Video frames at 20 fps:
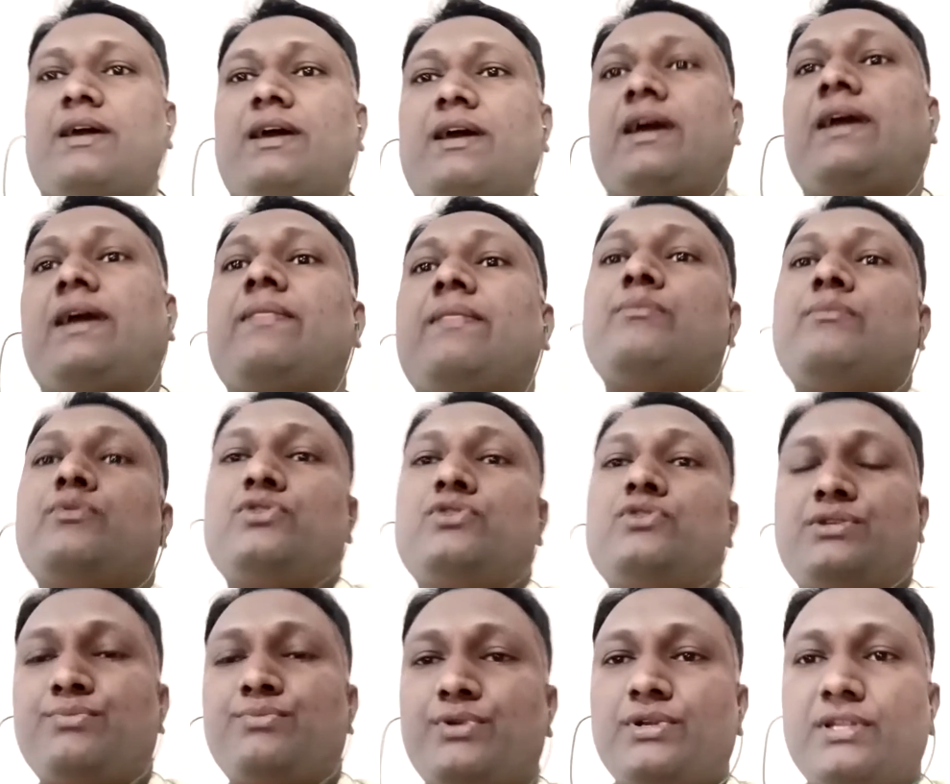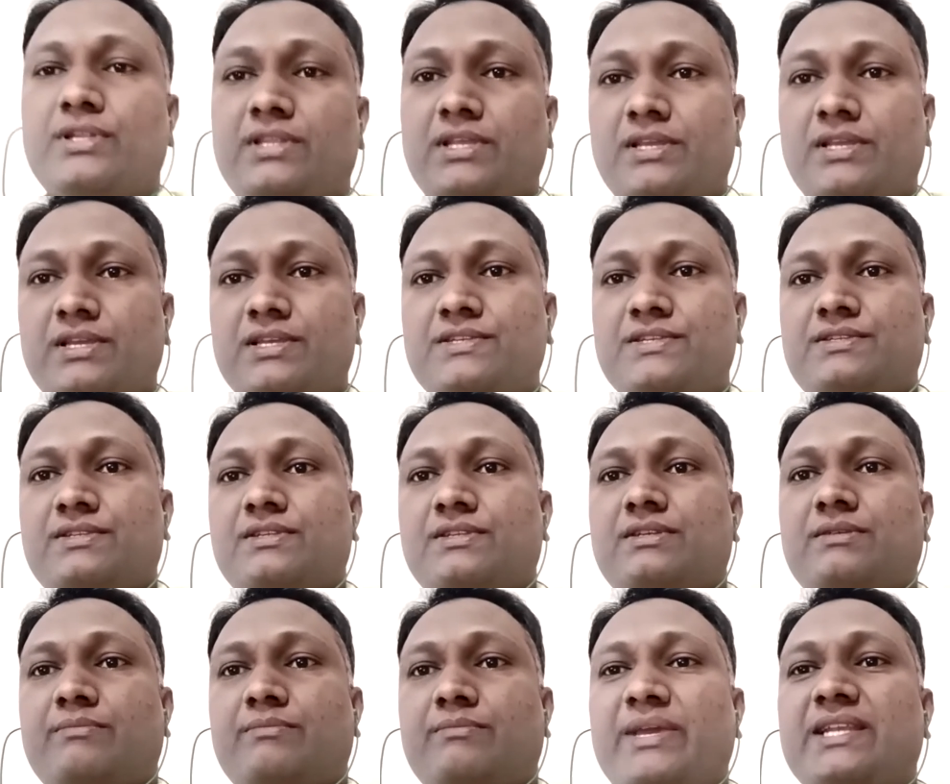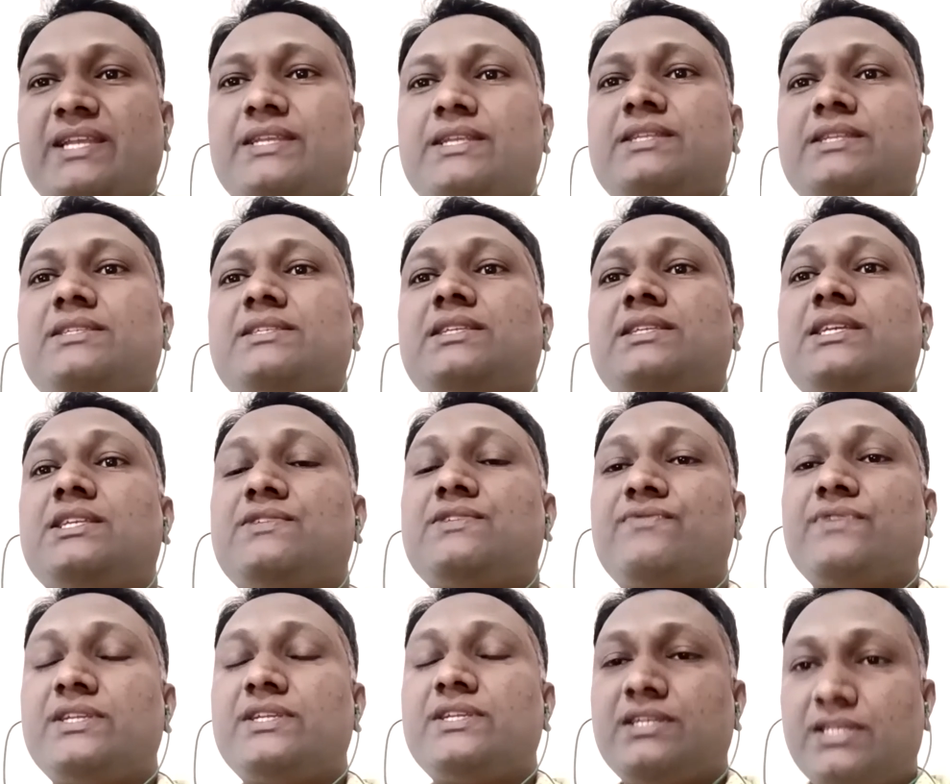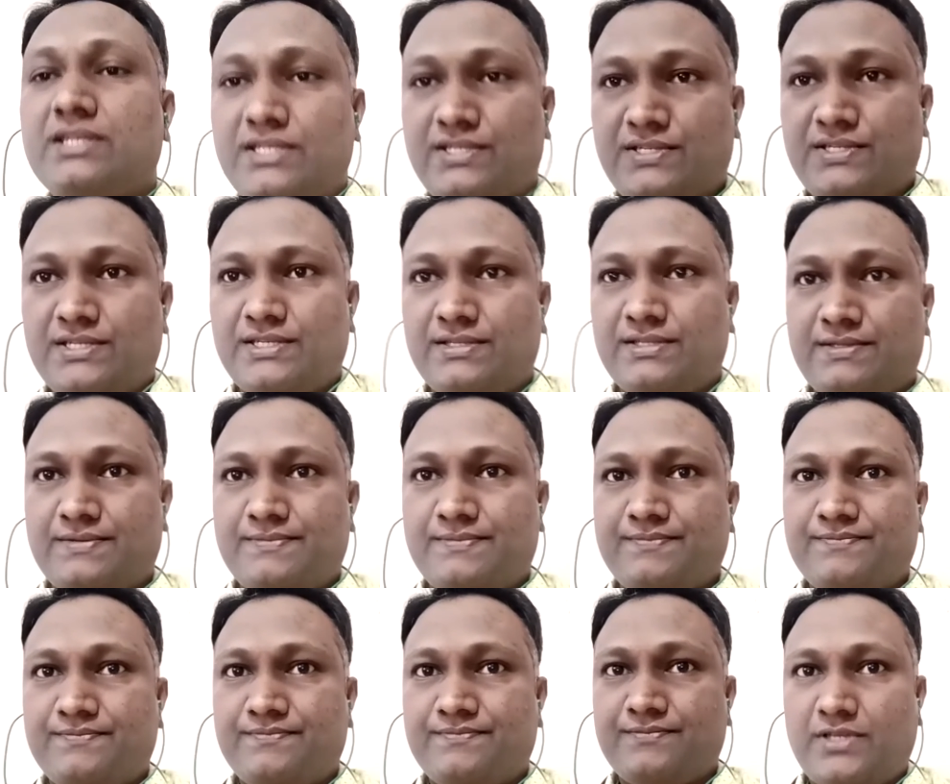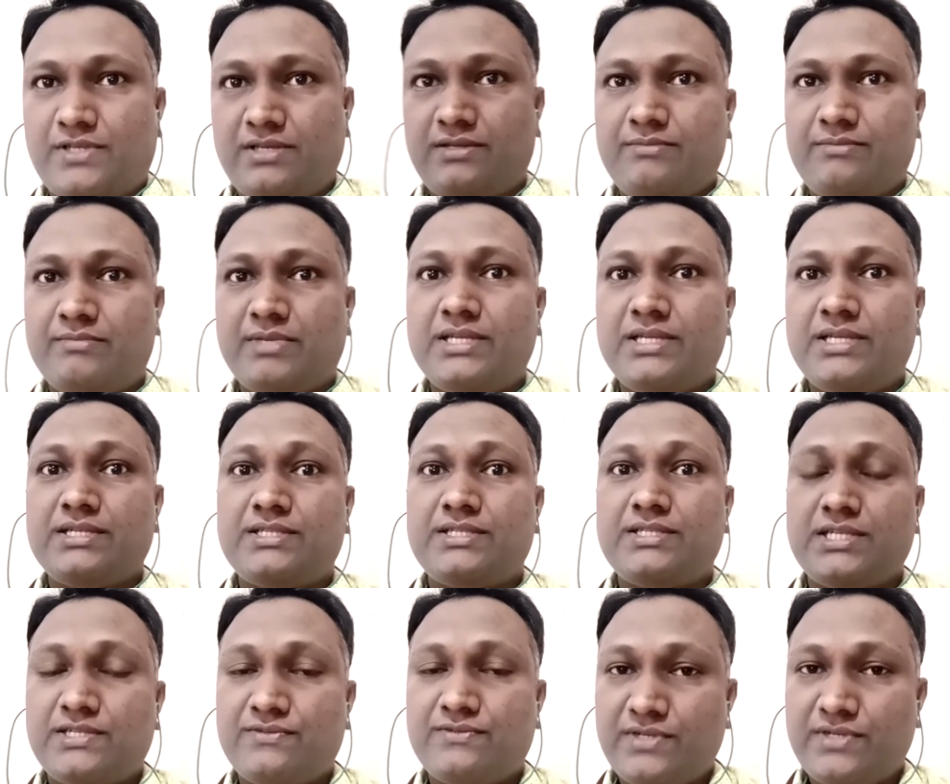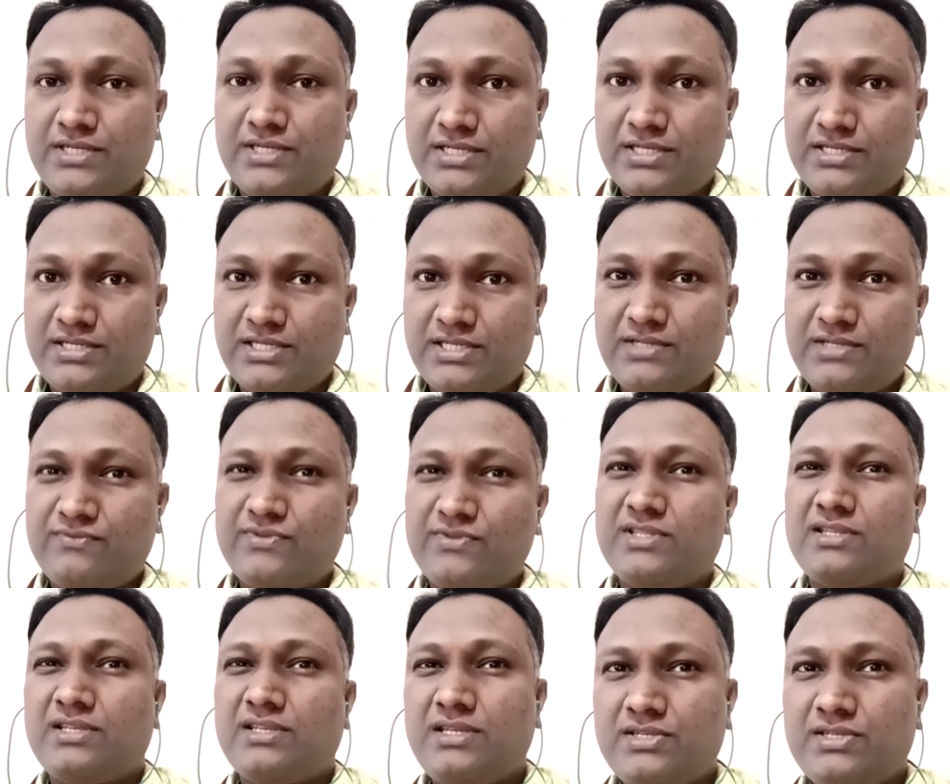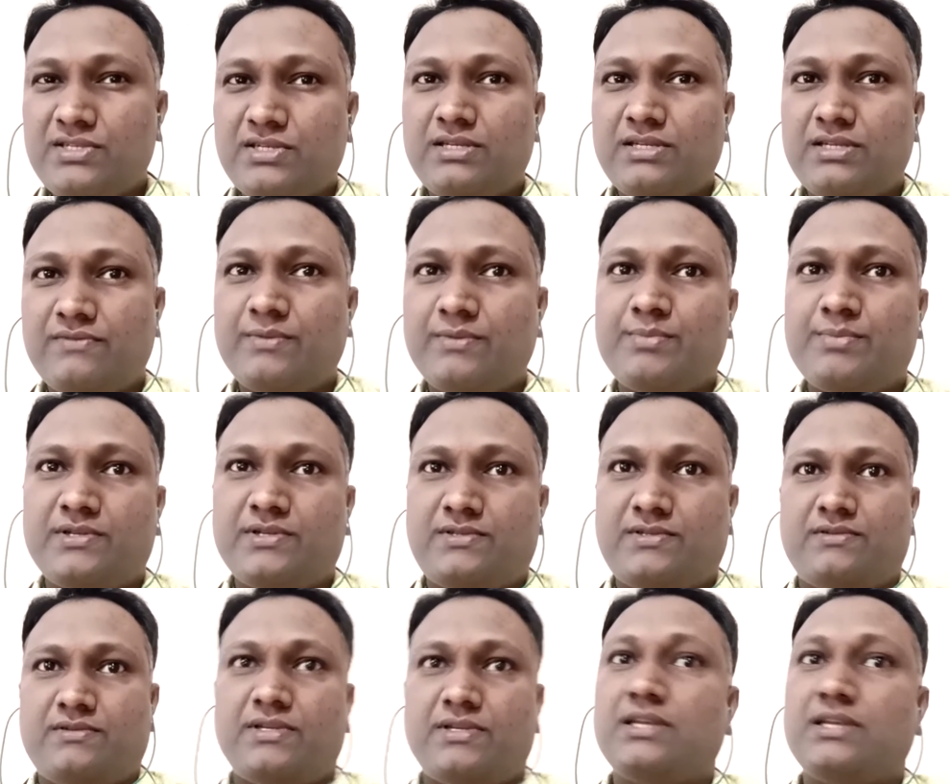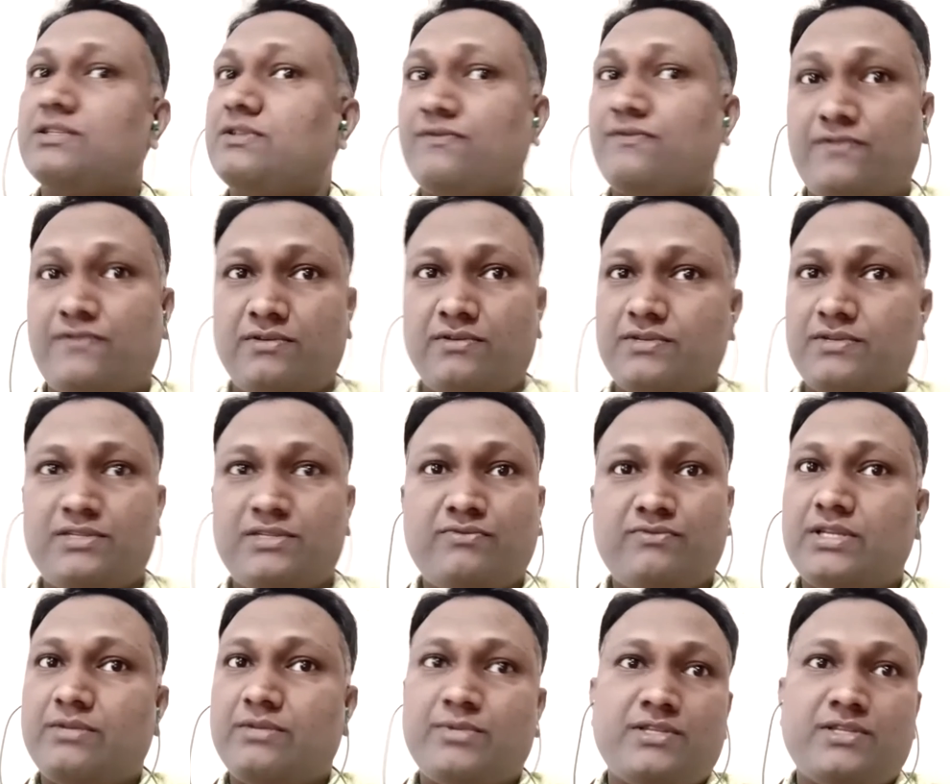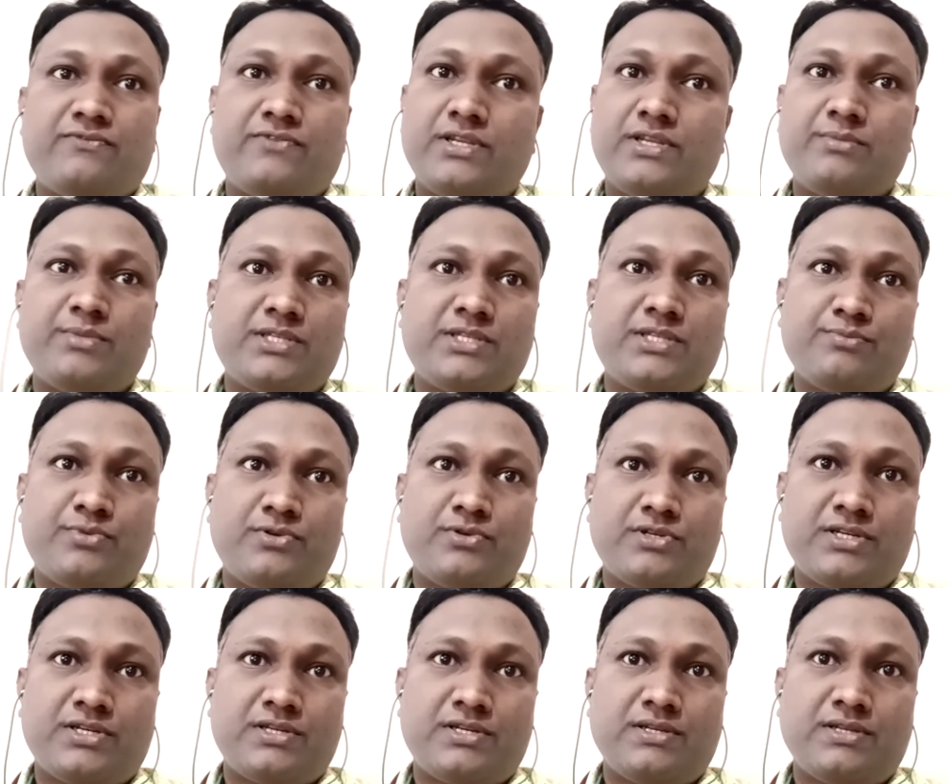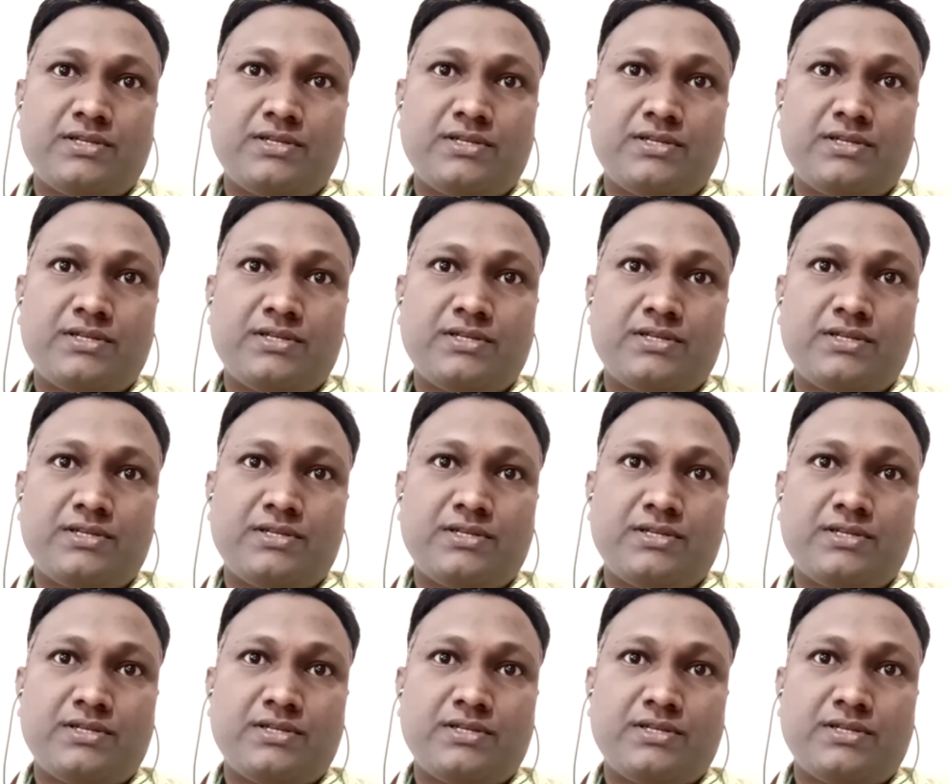And the most important thing is maintain 6 feet distance. Okay, maintain 6 feet distance with each and every person. As of now, it is very much important.